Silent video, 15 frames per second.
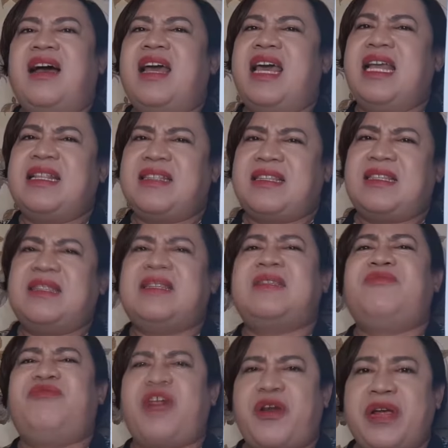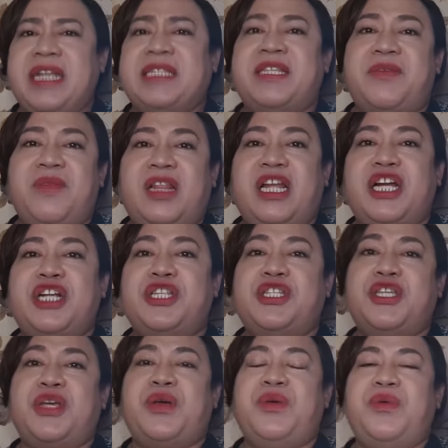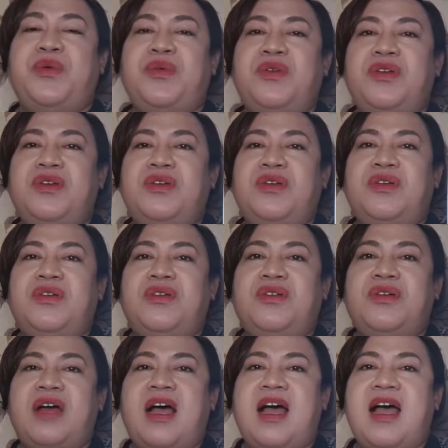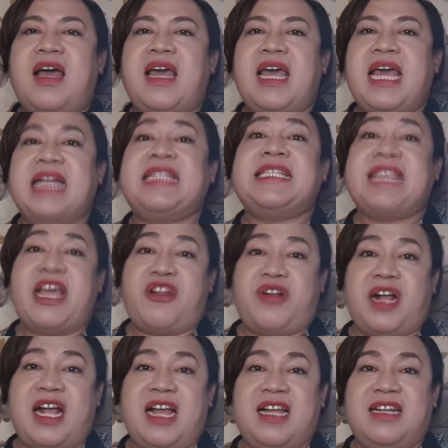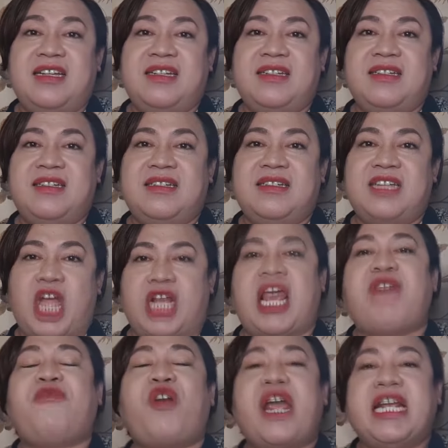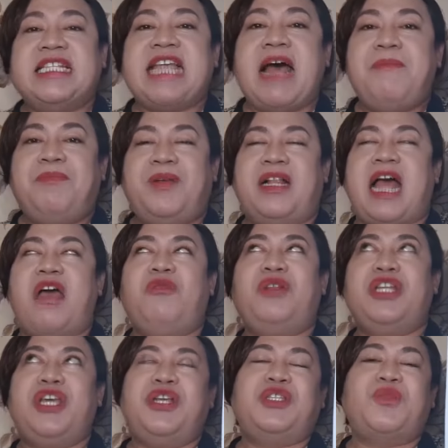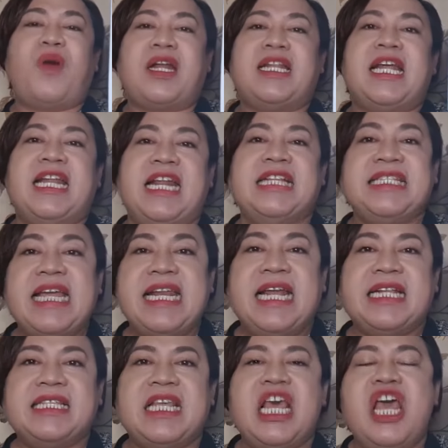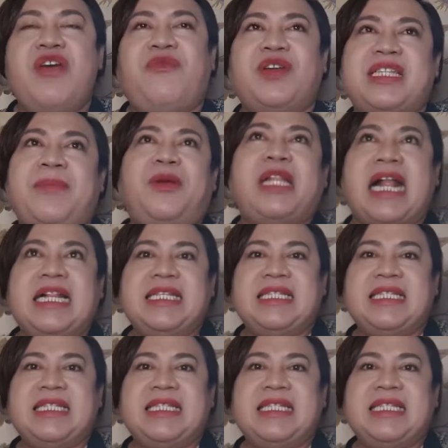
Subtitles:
It's very similar to etc. Okay, for example, I will use whatnot in a sentence. For example, I'll